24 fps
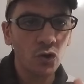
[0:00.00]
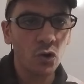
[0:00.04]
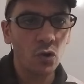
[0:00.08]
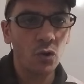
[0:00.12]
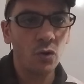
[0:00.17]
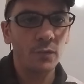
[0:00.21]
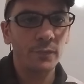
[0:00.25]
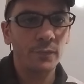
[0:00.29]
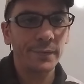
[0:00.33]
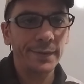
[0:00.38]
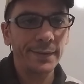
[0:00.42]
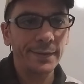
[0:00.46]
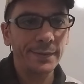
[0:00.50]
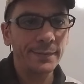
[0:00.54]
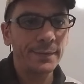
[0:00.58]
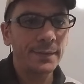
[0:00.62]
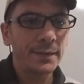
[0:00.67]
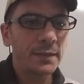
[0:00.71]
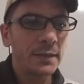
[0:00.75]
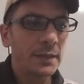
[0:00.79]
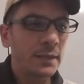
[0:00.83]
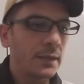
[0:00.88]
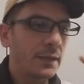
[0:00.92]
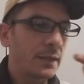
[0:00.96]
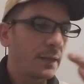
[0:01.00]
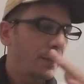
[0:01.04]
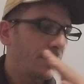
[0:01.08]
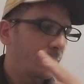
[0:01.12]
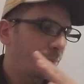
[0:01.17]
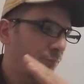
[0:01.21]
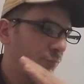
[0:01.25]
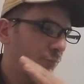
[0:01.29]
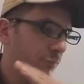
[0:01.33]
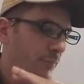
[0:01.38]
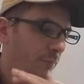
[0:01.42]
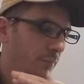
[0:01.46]
um,
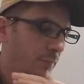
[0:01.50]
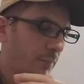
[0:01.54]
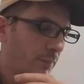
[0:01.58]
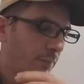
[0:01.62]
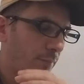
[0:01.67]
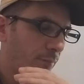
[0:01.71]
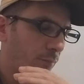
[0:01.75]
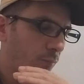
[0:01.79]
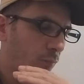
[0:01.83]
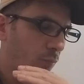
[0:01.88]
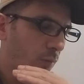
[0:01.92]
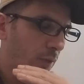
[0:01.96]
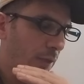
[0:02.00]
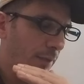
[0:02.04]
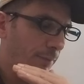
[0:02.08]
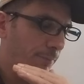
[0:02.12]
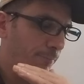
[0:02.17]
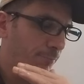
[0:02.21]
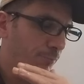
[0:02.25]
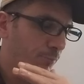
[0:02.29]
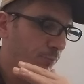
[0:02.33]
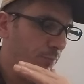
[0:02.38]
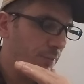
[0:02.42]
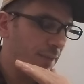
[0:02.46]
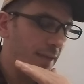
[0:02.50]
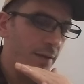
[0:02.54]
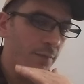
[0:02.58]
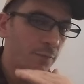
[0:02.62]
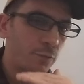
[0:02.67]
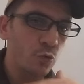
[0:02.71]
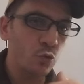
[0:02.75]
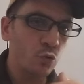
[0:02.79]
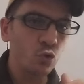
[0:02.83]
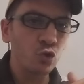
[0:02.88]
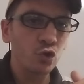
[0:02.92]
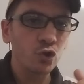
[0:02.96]
the evolution of
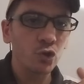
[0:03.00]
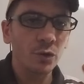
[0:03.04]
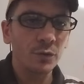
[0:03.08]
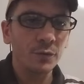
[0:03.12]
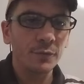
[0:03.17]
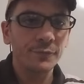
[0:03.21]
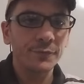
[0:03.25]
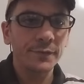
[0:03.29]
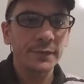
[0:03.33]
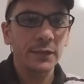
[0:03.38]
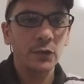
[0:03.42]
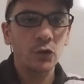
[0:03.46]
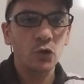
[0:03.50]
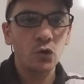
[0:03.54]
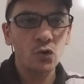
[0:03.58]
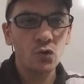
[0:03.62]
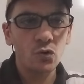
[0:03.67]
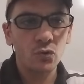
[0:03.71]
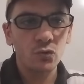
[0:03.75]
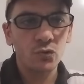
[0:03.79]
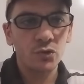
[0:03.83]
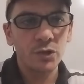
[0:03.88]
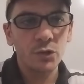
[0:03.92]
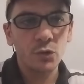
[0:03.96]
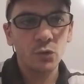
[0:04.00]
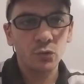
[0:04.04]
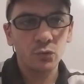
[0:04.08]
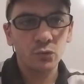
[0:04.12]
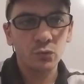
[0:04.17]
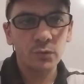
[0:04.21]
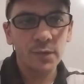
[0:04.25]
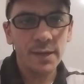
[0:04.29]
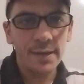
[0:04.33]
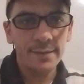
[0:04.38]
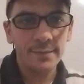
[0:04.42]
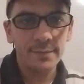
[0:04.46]
technology altogether. Also
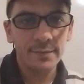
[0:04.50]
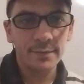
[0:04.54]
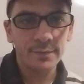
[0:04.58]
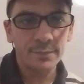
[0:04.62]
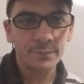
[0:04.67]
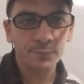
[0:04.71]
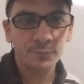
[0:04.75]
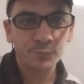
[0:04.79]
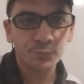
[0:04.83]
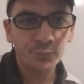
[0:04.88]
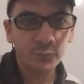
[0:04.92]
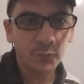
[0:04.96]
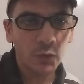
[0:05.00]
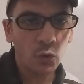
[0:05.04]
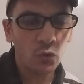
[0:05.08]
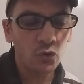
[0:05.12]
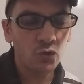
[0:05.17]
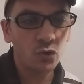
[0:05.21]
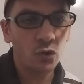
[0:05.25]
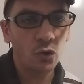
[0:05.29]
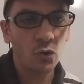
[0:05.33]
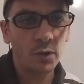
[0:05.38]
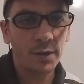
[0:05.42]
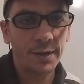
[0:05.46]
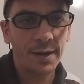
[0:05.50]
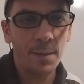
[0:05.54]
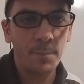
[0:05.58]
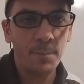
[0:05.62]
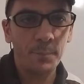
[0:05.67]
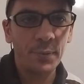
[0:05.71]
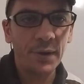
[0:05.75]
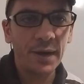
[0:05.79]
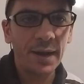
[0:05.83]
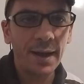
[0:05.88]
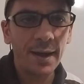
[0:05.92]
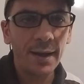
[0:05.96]
grandpa, grandma
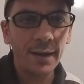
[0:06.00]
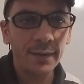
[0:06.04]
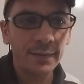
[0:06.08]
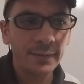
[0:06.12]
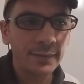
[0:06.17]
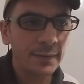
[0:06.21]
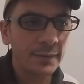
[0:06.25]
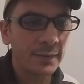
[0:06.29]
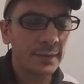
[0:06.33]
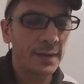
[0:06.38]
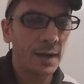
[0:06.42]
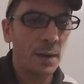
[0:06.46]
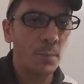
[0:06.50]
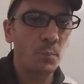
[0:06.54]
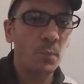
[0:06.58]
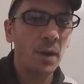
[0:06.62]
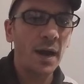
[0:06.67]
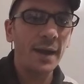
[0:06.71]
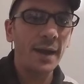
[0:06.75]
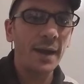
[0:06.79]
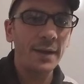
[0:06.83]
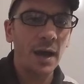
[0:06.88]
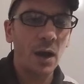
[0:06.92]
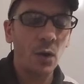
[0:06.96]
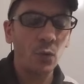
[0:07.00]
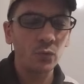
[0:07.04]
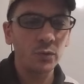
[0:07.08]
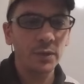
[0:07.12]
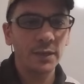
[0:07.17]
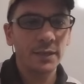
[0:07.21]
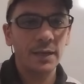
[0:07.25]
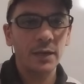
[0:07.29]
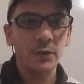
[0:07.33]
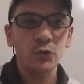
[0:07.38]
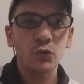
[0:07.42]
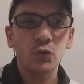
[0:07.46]
now they can use WhatsApp.
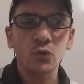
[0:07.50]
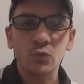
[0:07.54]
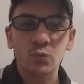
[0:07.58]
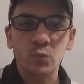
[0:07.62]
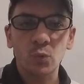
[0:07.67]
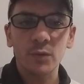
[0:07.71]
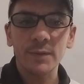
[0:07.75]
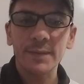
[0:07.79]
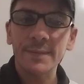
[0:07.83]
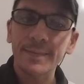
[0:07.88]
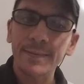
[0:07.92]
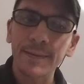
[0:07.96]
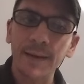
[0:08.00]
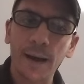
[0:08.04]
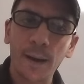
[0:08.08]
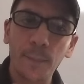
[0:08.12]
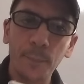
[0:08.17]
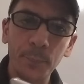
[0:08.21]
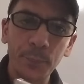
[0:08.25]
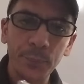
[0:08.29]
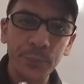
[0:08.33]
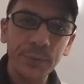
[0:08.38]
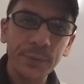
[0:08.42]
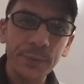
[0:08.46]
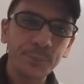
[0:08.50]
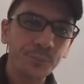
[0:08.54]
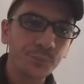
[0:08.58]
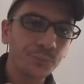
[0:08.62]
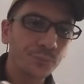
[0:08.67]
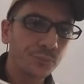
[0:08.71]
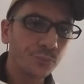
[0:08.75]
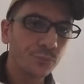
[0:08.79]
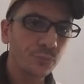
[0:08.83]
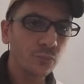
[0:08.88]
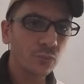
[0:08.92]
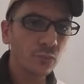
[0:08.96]
They
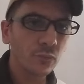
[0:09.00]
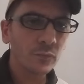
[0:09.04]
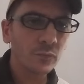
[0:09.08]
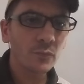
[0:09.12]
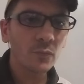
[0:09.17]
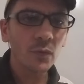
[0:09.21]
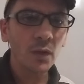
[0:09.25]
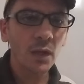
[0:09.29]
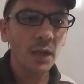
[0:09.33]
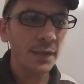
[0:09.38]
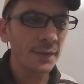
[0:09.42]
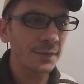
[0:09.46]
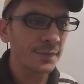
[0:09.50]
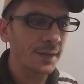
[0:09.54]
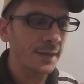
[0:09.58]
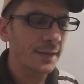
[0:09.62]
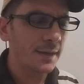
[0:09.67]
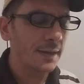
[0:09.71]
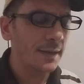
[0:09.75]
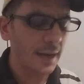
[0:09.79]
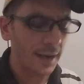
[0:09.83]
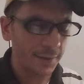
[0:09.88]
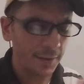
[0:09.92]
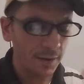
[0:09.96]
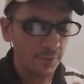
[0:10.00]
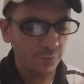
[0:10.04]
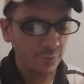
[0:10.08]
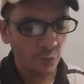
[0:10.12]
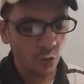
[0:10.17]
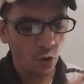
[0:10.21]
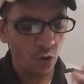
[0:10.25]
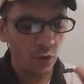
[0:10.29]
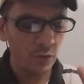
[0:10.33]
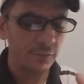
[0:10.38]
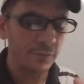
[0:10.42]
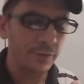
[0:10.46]
can evolve their
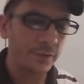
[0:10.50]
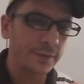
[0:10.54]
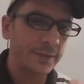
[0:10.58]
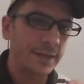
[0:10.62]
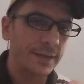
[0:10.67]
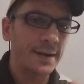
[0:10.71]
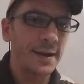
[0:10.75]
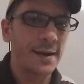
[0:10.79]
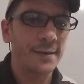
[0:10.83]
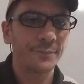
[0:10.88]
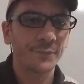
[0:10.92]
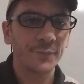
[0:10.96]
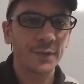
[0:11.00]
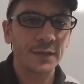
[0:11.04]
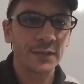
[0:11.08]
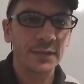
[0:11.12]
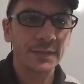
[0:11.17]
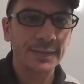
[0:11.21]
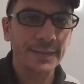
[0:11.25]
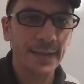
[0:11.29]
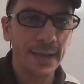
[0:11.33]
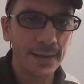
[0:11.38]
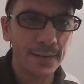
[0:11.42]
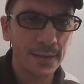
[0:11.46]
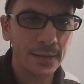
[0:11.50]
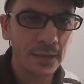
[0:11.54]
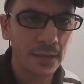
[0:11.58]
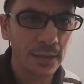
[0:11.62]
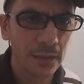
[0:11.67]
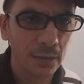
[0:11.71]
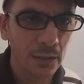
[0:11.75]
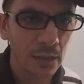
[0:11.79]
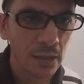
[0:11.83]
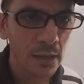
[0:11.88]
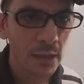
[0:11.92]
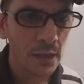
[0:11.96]
understanding because uh, the
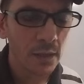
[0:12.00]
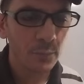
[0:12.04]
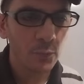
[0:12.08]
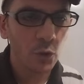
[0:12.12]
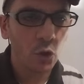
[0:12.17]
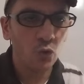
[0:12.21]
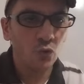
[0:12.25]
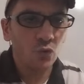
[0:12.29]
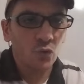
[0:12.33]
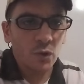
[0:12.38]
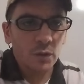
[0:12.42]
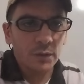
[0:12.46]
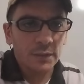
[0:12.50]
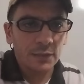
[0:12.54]
topic is this